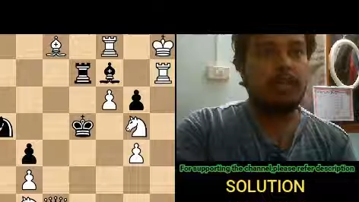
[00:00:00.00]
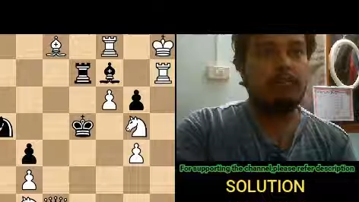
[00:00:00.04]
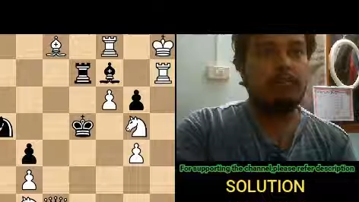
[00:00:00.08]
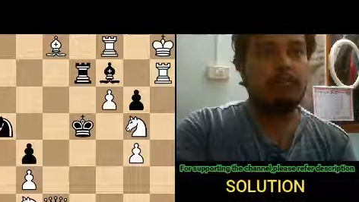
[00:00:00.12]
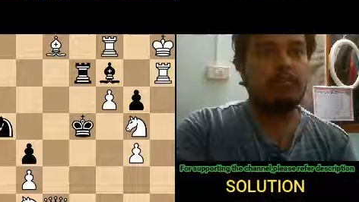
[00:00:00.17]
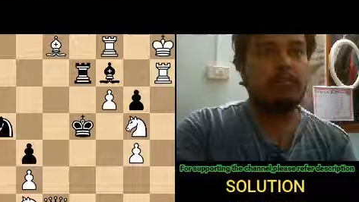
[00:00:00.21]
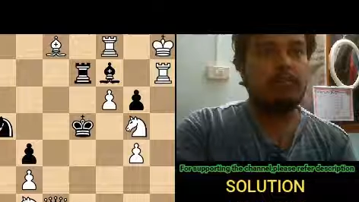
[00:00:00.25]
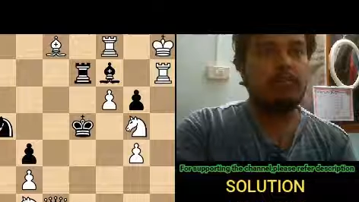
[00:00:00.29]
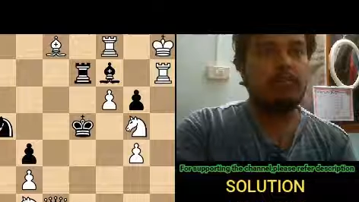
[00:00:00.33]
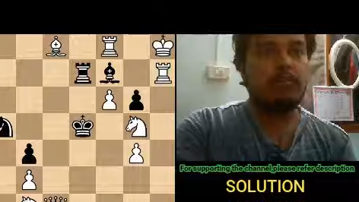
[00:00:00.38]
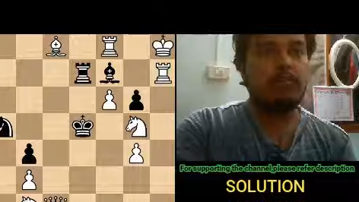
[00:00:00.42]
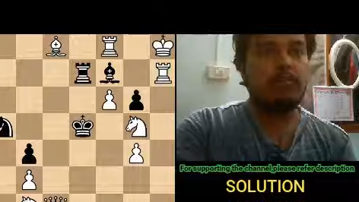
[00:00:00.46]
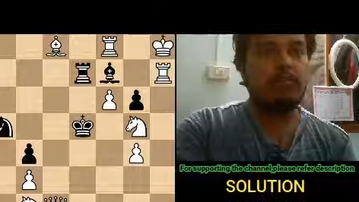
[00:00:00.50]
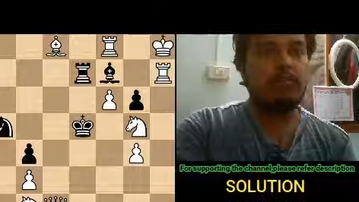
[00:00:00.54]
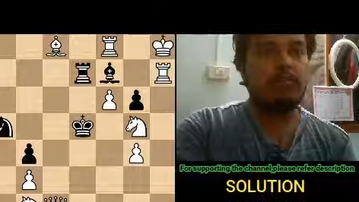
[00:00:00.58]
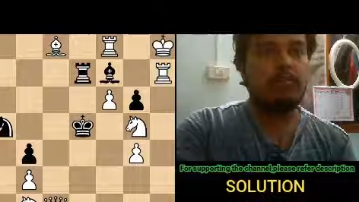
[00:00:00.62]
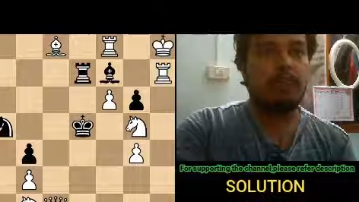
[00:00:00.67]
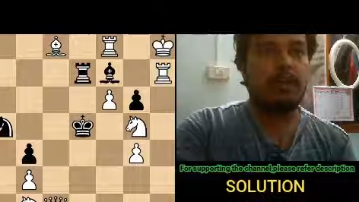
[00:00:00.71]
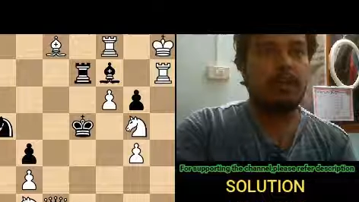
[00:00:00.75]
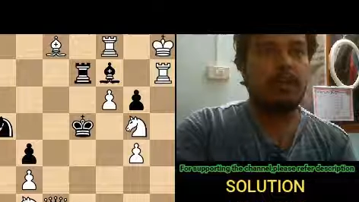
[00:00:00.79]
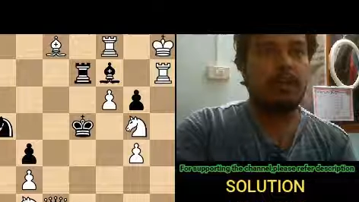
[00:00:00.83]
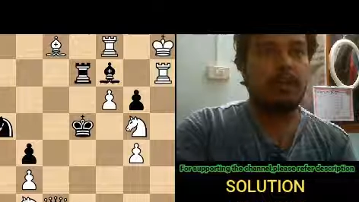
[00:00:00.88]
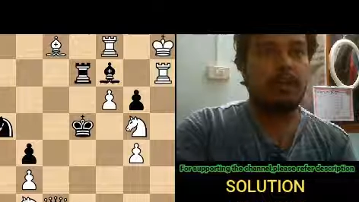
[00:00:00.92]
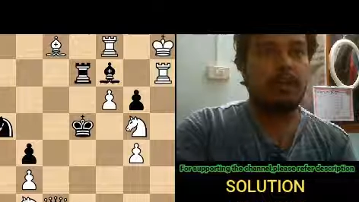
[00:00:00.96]
because of the
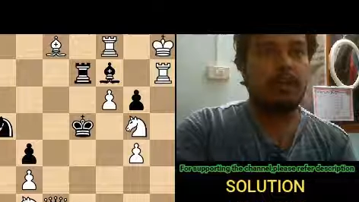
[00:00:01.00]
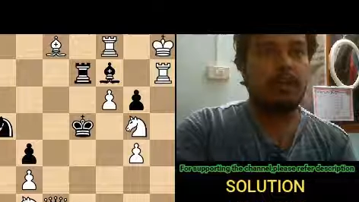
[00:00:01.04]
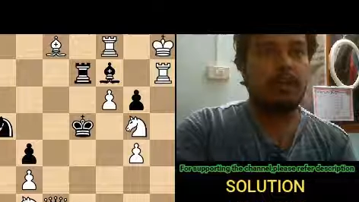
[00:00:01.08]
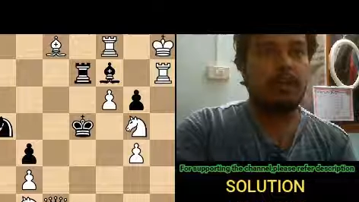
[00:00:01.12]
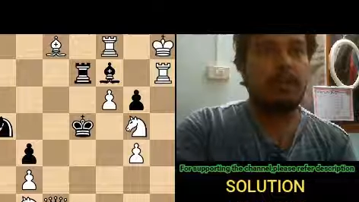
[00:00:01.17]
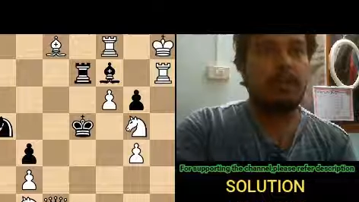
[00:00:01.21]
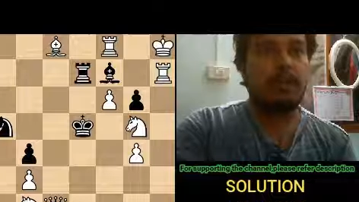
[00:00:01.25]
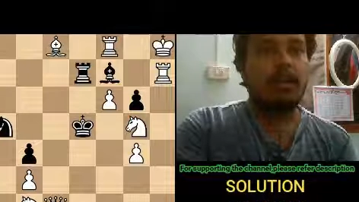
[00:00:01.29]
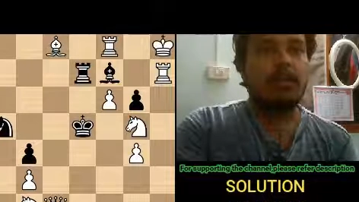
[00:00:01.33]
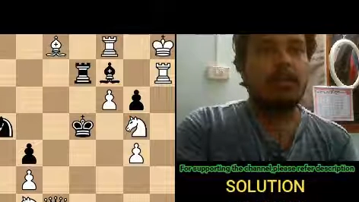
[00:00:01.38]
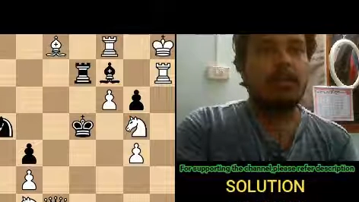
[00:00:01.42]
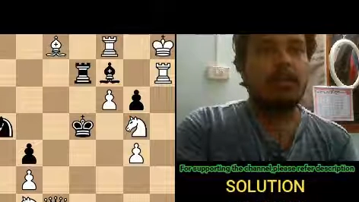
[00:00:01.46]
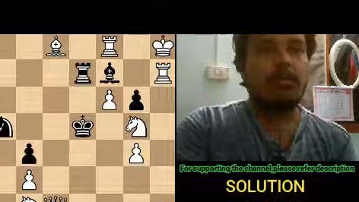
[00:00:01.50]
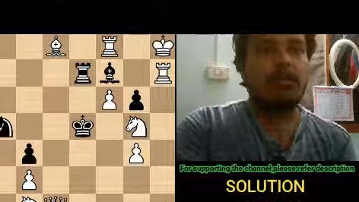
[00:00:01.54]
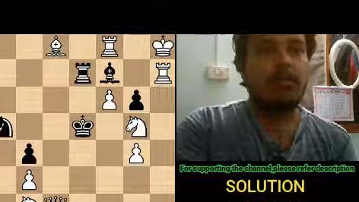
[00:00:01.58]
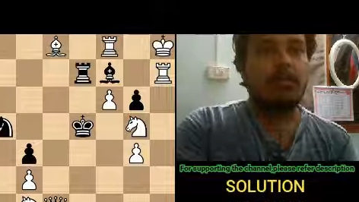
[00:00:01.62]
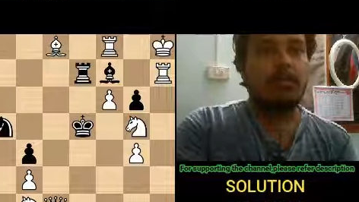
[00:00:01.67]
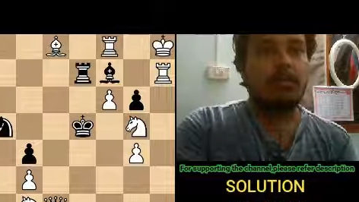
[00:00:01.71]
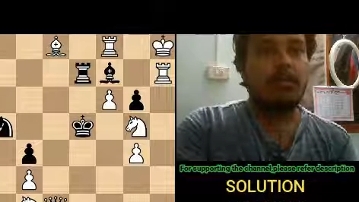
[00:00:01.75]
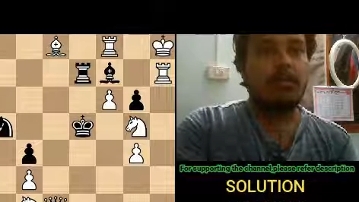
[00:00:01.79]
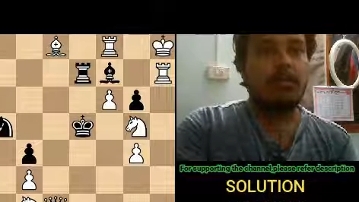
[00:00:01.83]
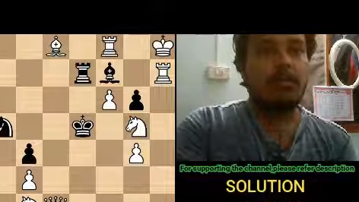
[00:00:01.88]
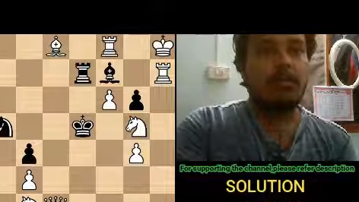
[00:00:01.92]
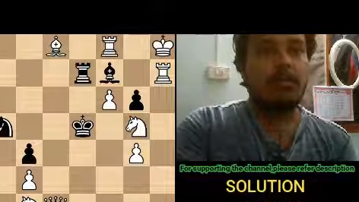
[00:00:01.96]
threat.
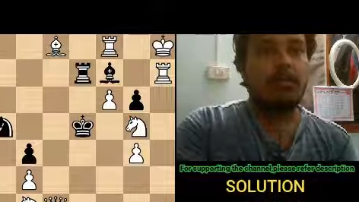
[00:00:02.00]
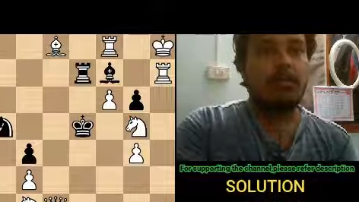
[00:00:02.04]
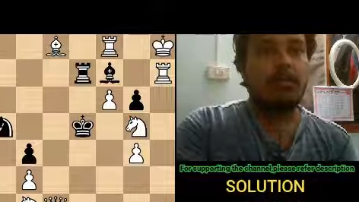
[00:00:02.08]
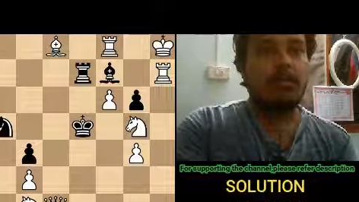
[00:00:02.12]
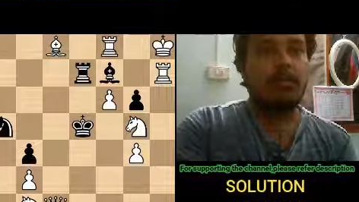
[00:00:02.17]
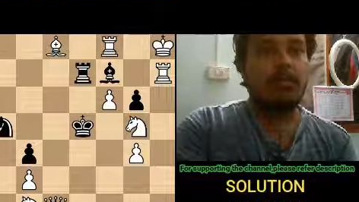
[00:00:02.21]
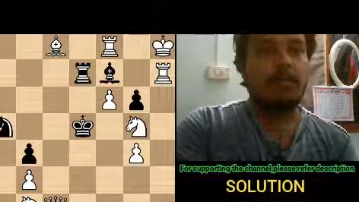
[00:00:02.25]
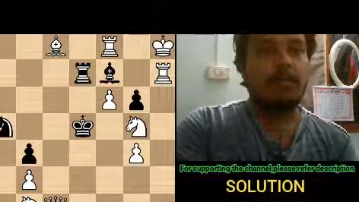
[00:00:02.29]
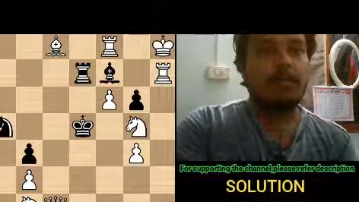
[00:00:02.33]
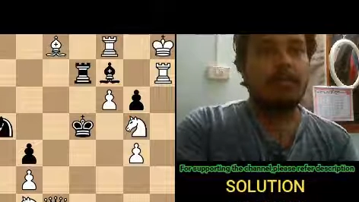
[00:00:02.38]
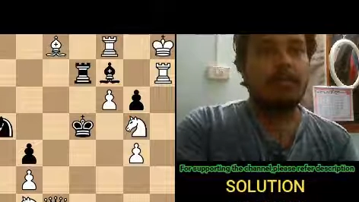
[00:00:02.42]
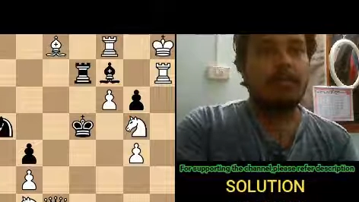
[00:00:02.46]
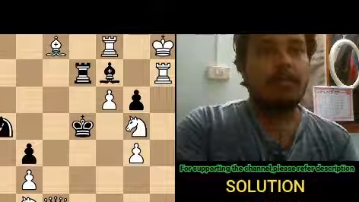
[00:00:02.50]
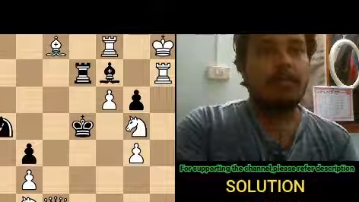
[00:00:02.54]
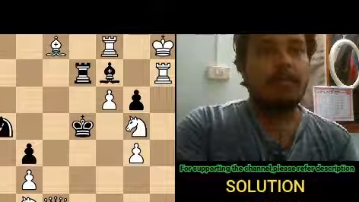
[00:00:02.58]
So